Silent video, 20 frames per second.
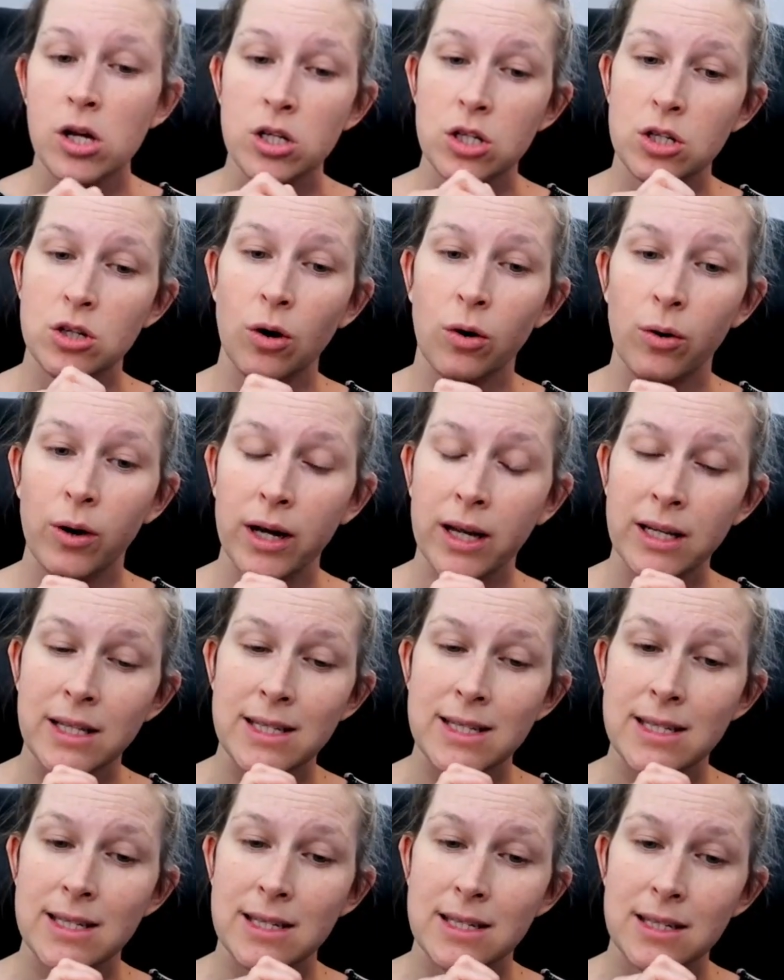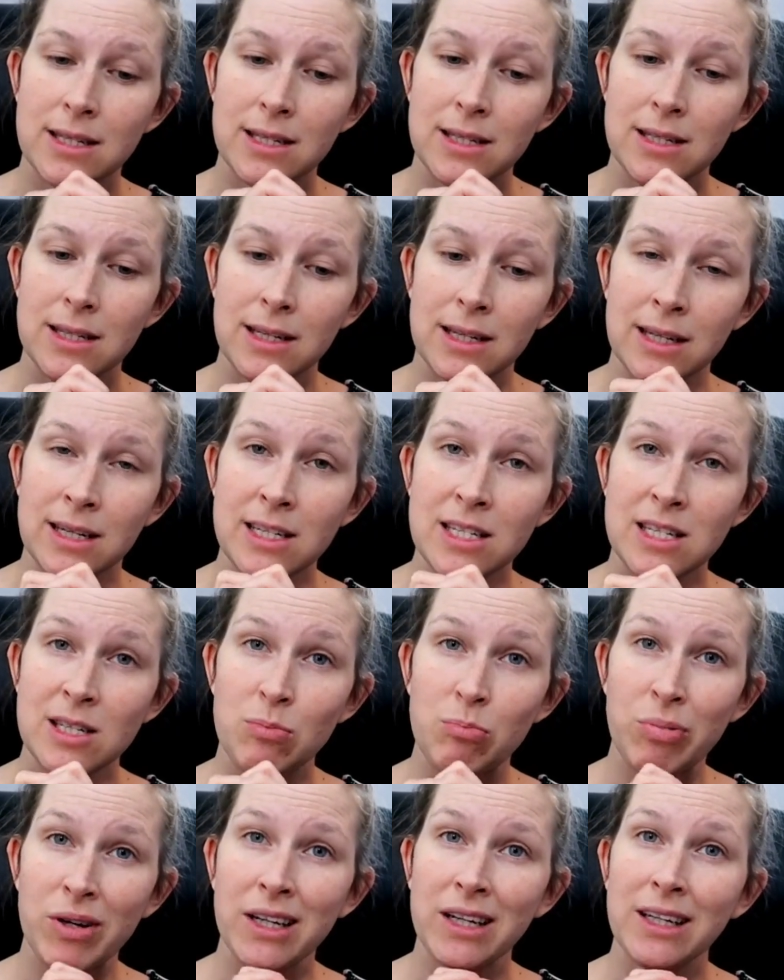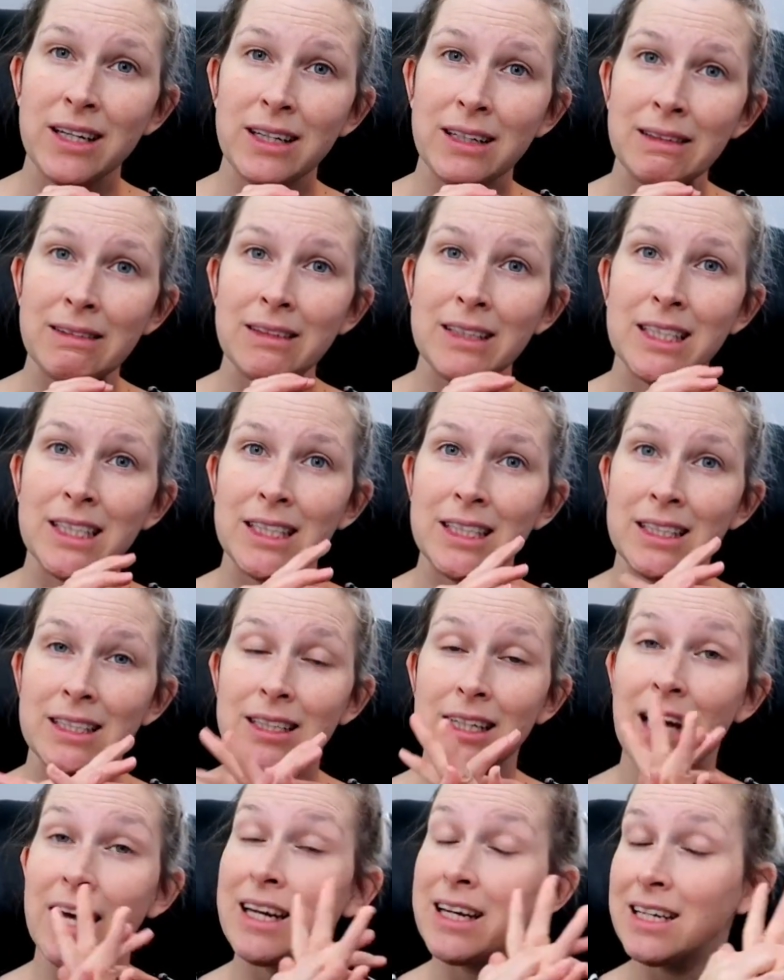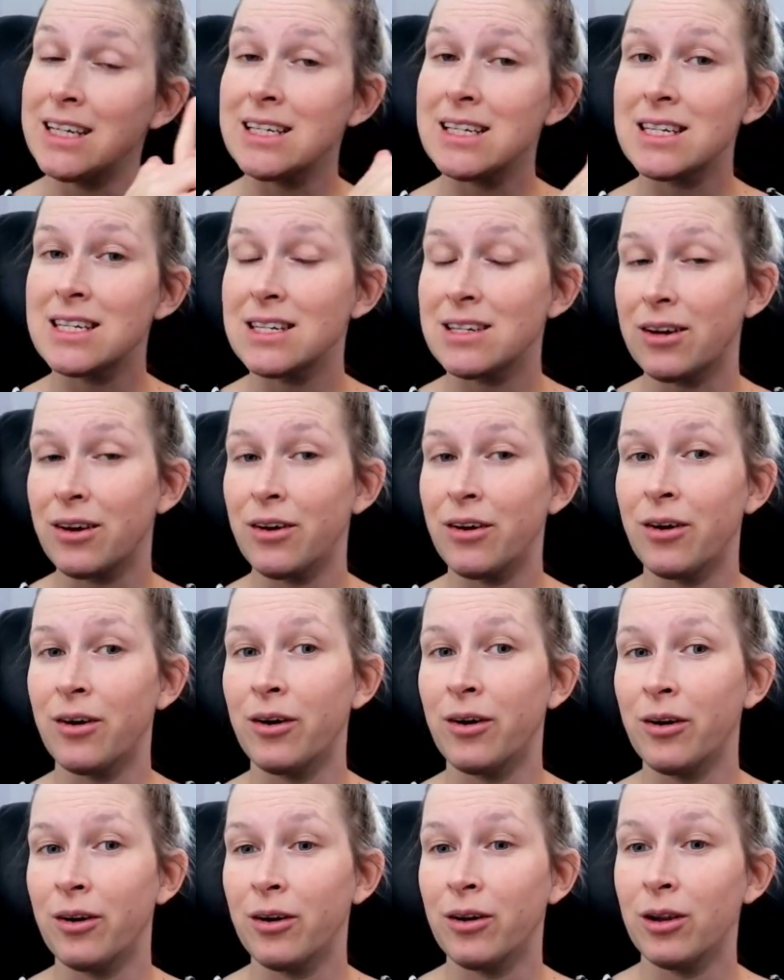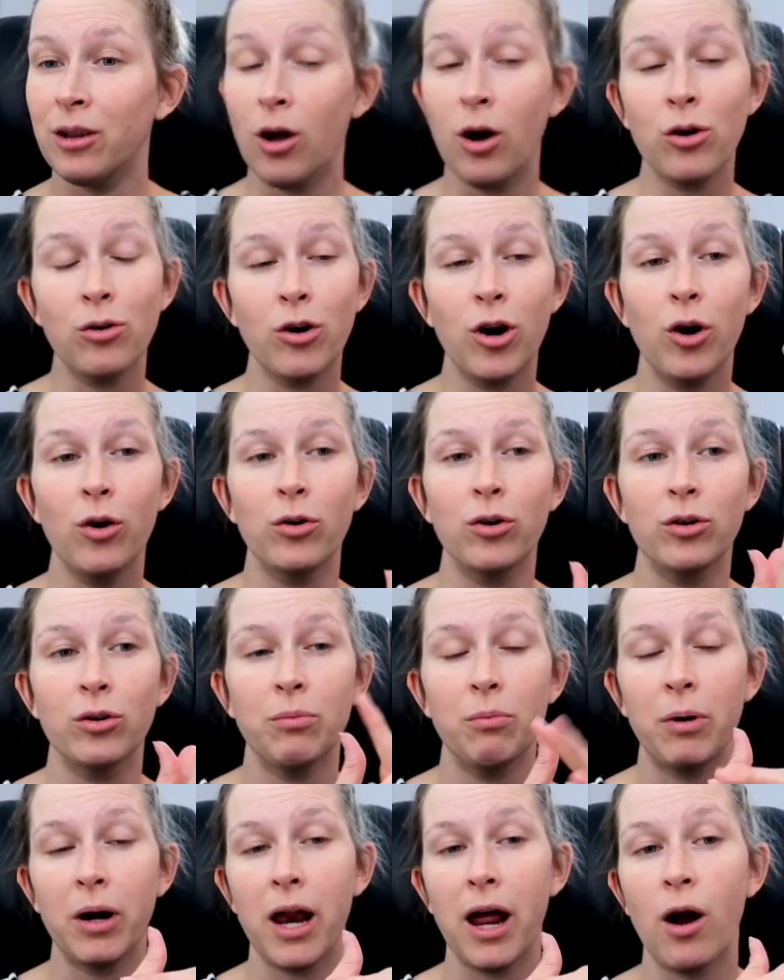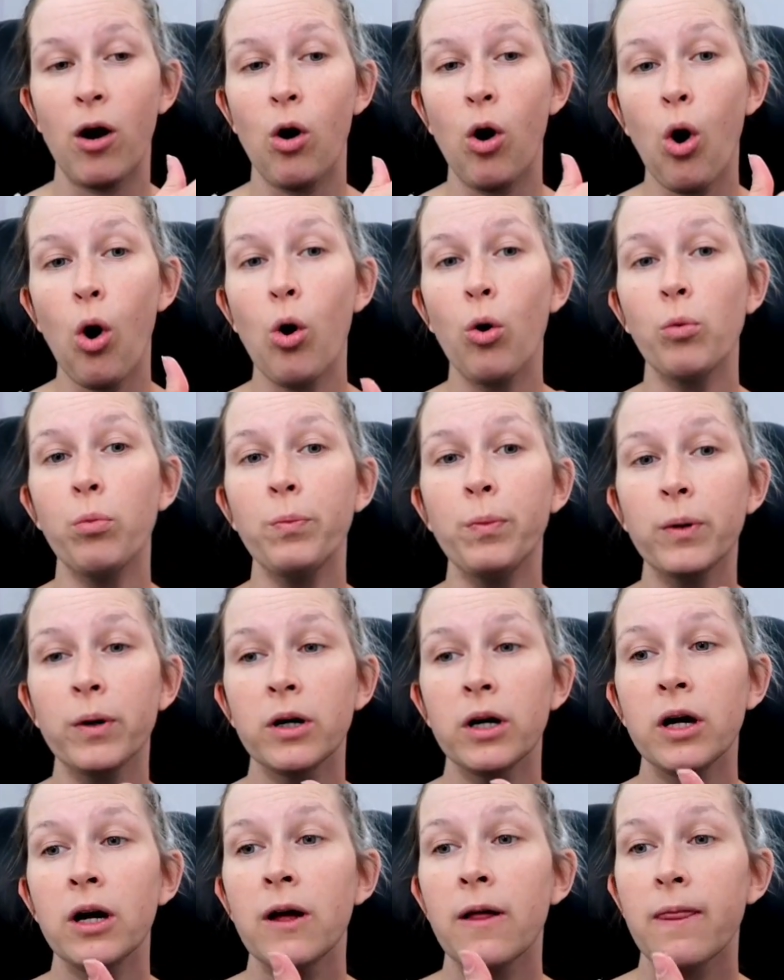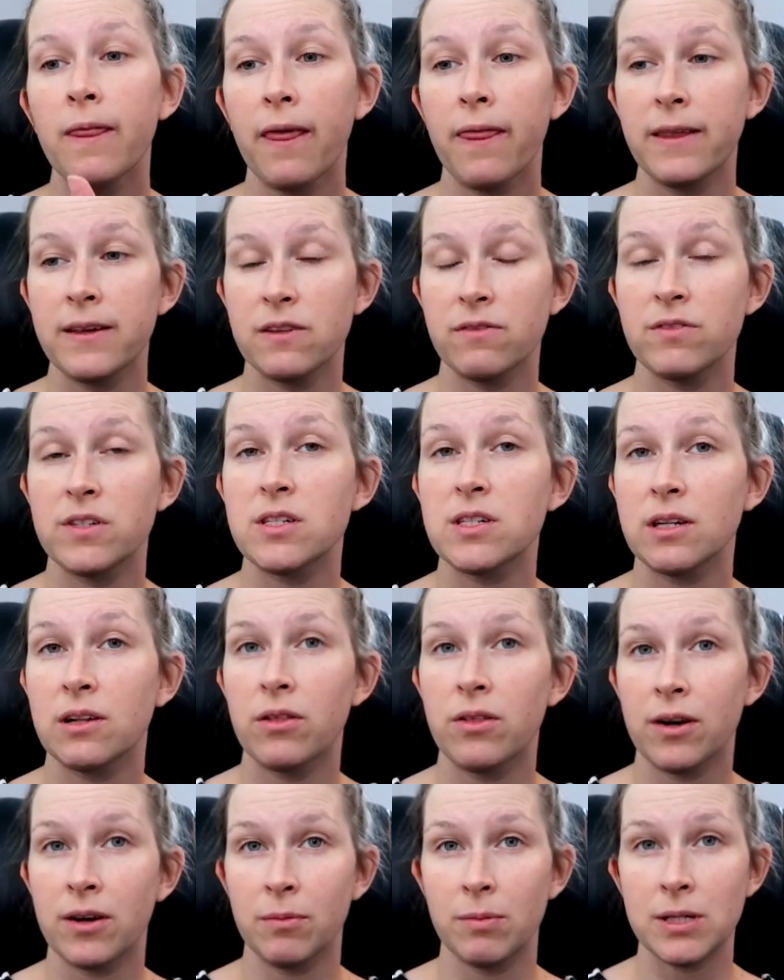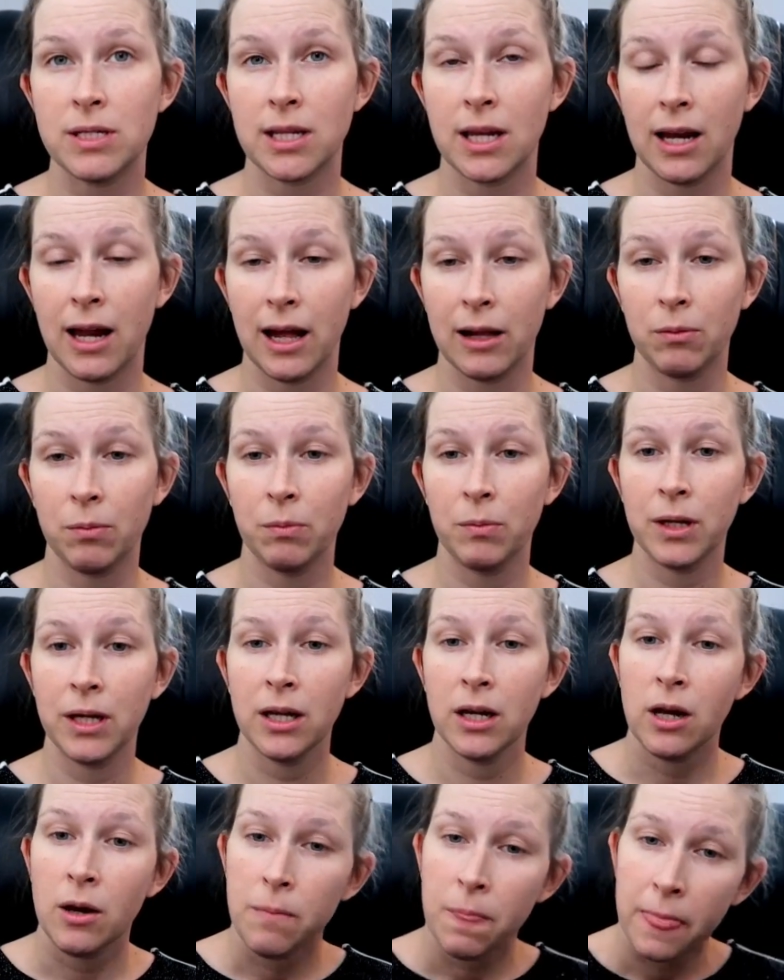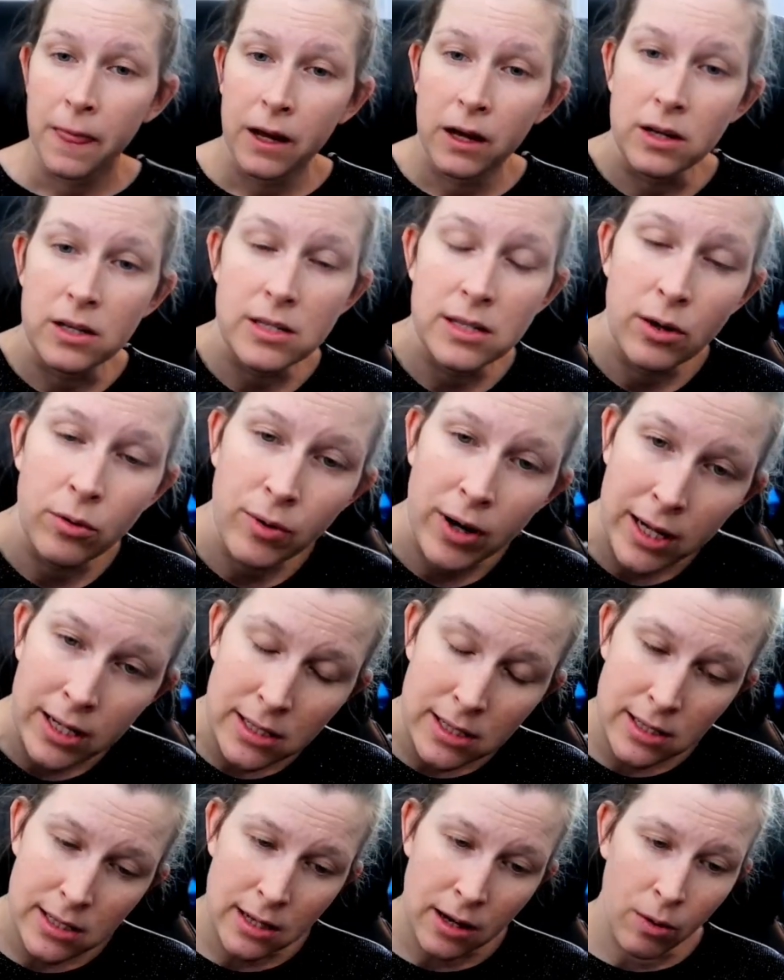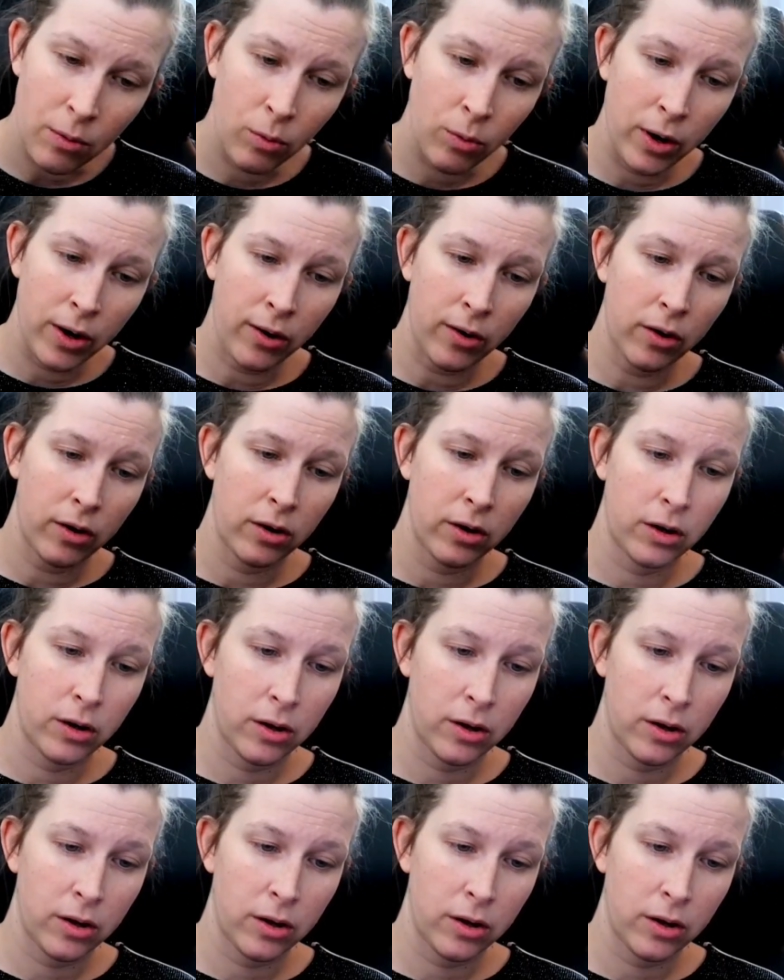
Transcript: So it has been and is a long road, but I hope that this physical therapist can help me, because I read somewhere